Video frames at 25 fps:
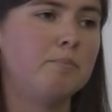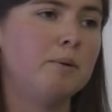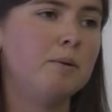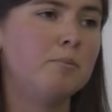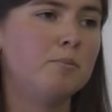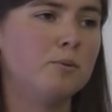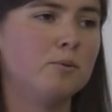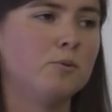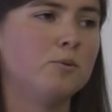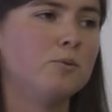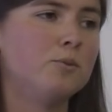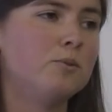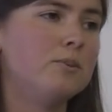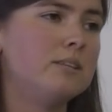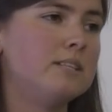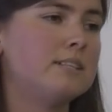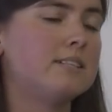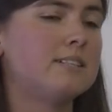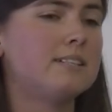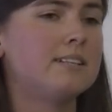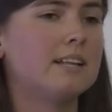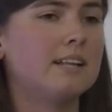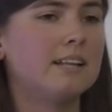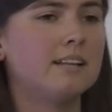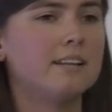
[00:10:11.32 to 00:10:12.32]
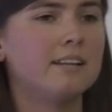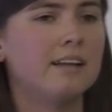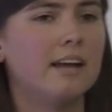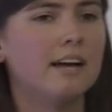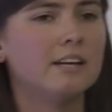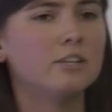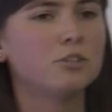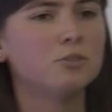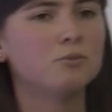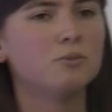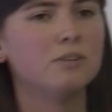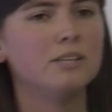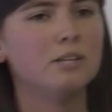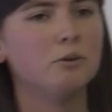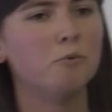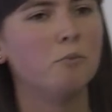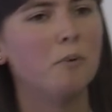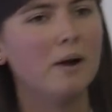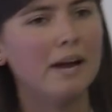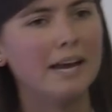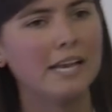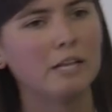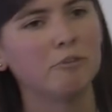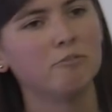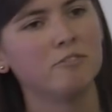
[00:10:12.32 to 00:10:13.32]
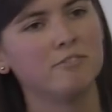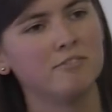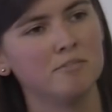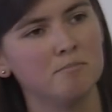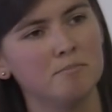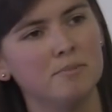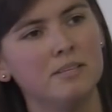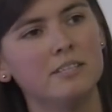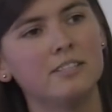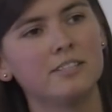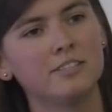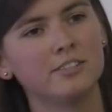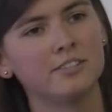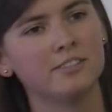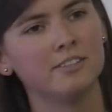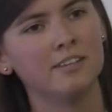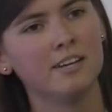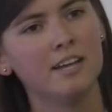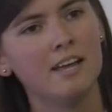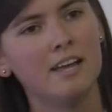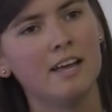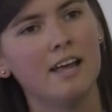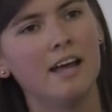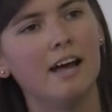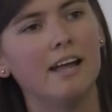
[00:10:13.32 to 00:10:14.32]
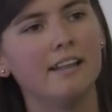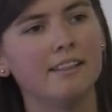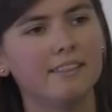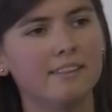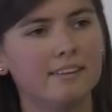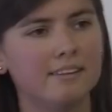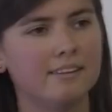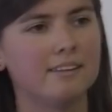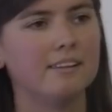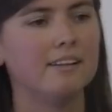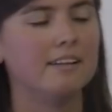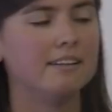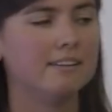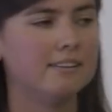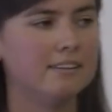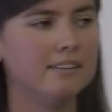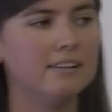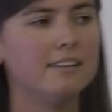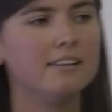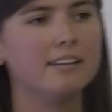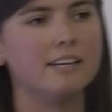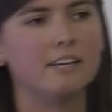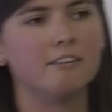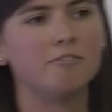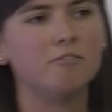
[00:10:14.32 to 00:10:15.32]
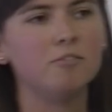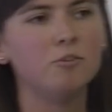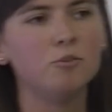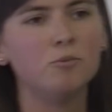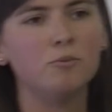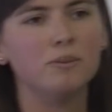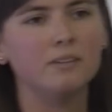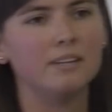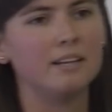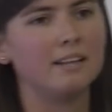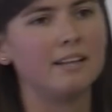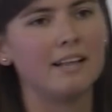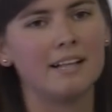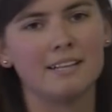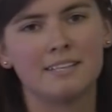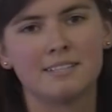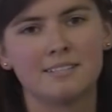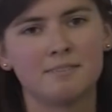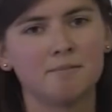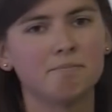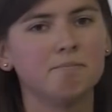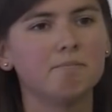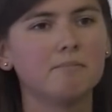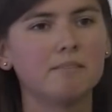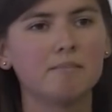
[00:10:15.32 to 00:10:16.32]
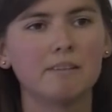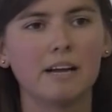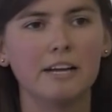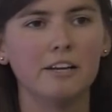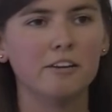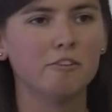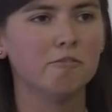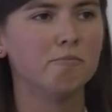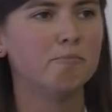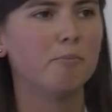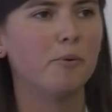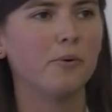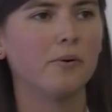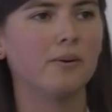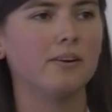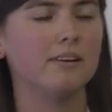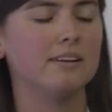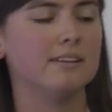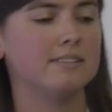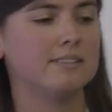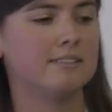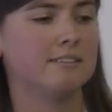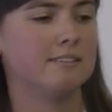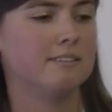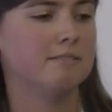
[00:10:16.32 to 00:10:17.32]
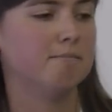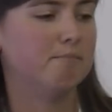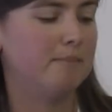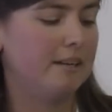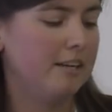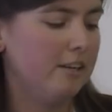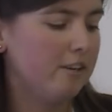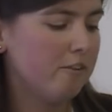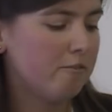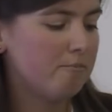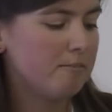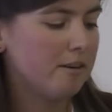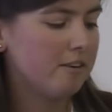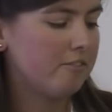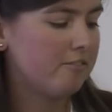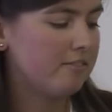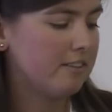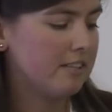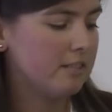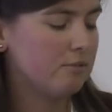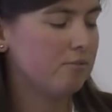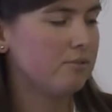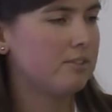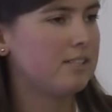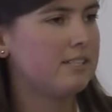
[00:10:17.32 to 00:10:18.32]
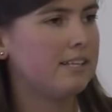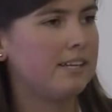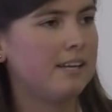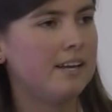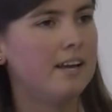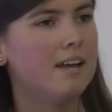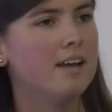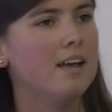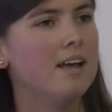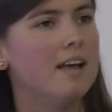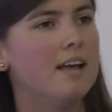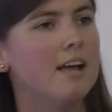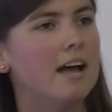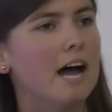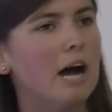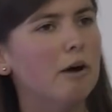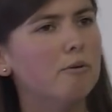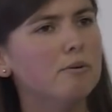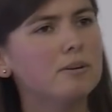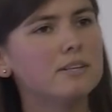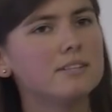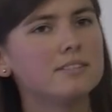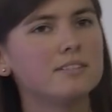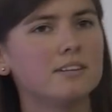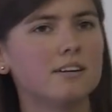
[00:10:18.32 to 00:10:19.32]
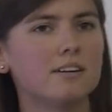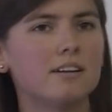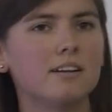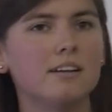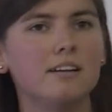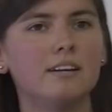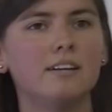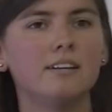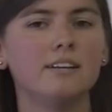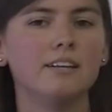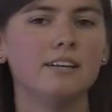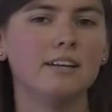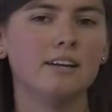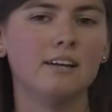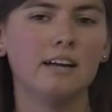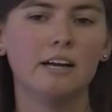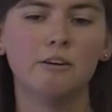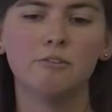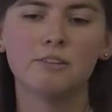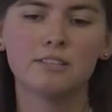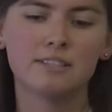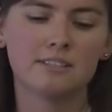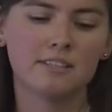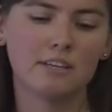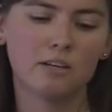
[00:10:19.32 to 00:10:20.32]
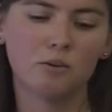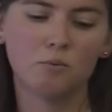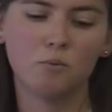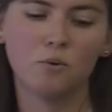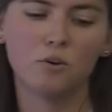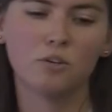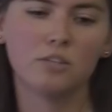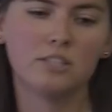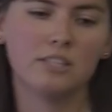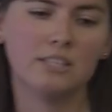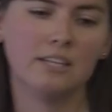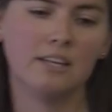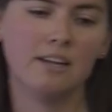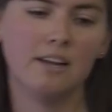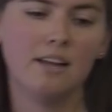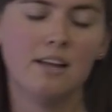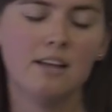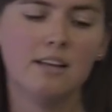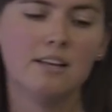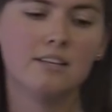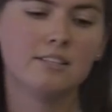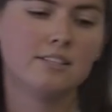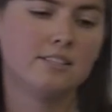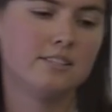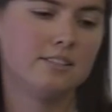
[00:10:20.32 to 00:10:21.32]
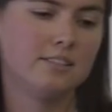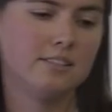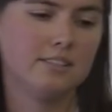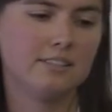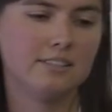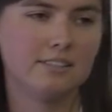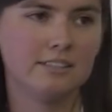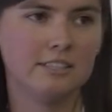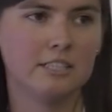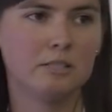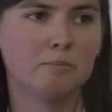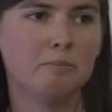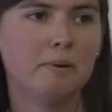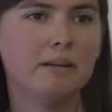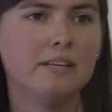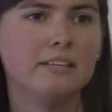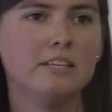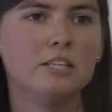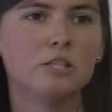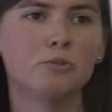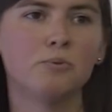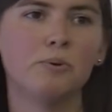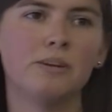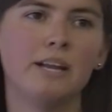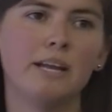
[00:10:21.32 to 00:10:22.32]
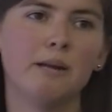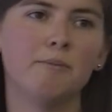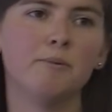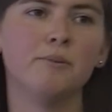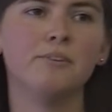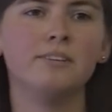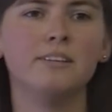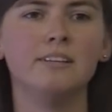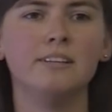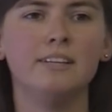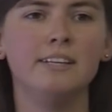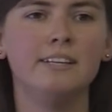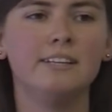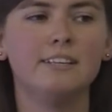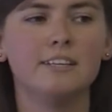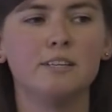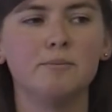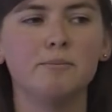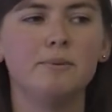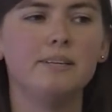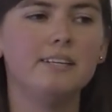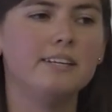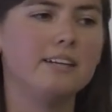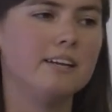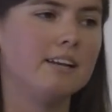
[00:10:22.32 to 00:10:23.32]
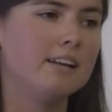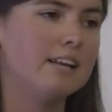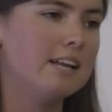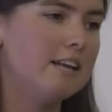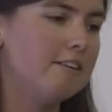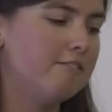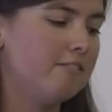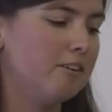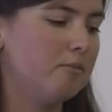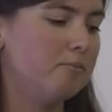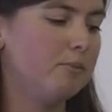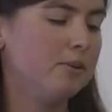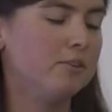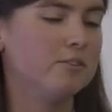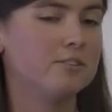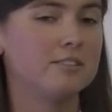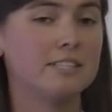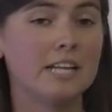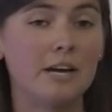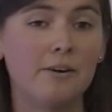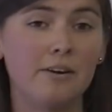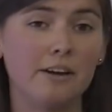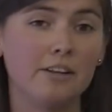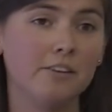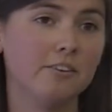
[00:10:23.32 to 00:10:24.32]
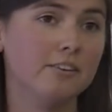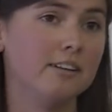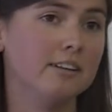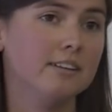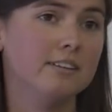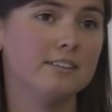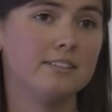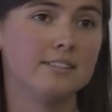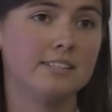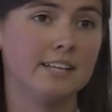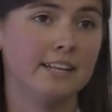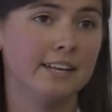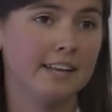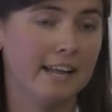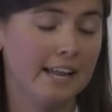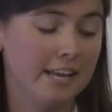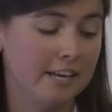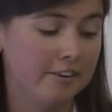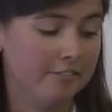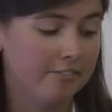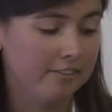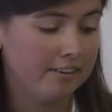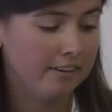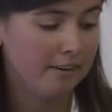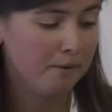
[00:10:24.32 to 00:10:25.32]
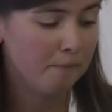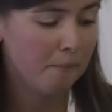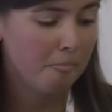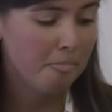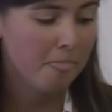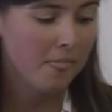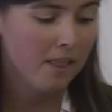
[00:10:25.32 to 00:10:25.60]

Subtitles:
people do is that they actually wait with immersion until they are fluent, and that's kind of pointless. Many of my friends would say, I will start watching series in Spanish when I'm on the intermediate level because now I don't understand anything.